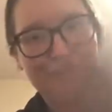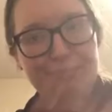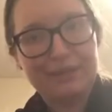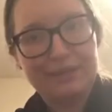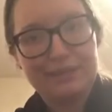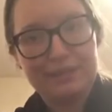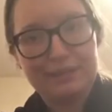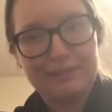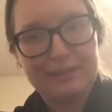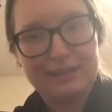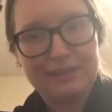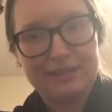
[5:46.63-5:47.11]

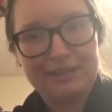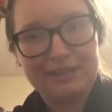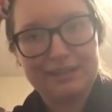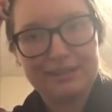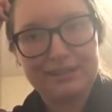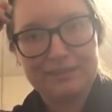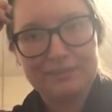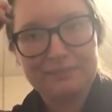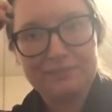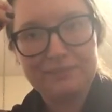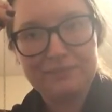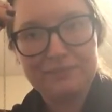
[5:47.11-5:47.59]
about a
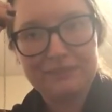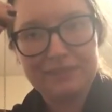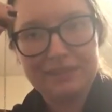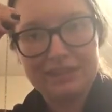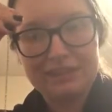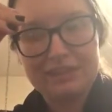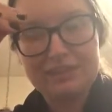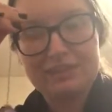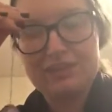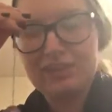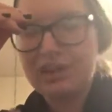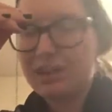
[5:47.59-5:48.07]
pendulum
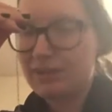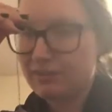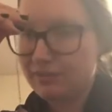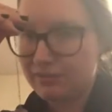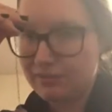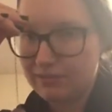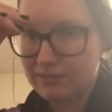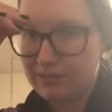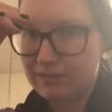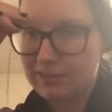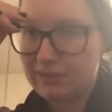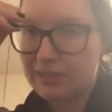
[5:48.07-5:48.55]
in
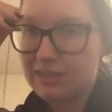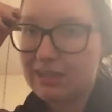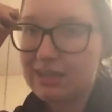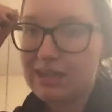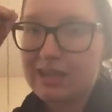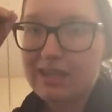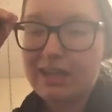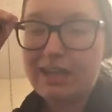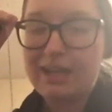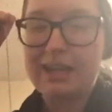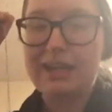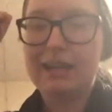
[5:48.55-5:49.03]
general
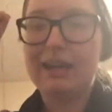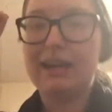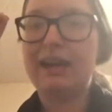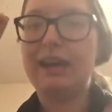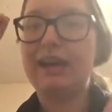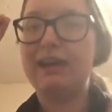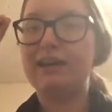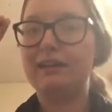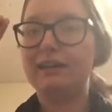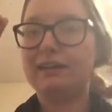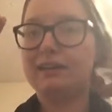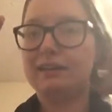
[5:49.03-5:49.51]
and
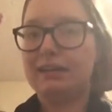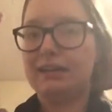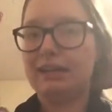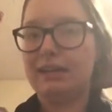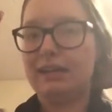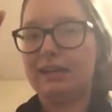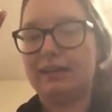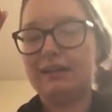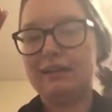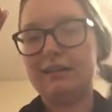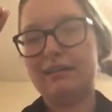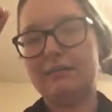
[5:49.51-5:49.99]
how
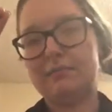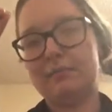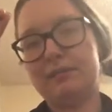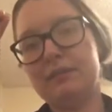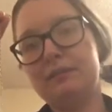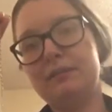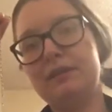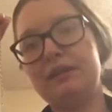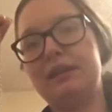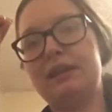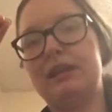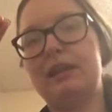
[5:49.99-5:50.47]
they
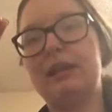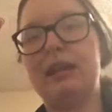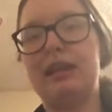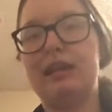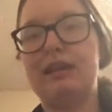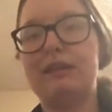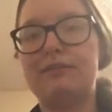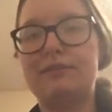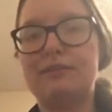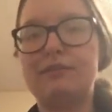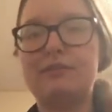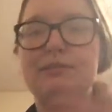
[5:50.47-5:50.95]

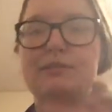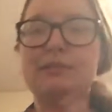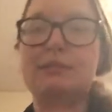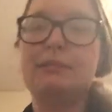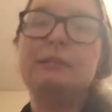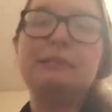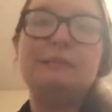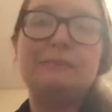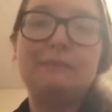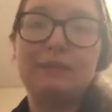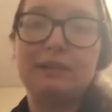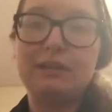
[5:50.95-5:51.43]
communicate if there's a
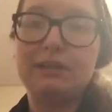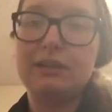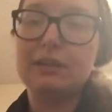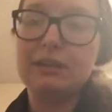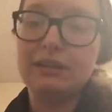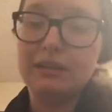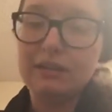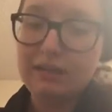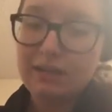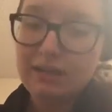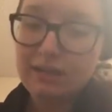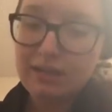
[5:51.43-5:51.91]
spirit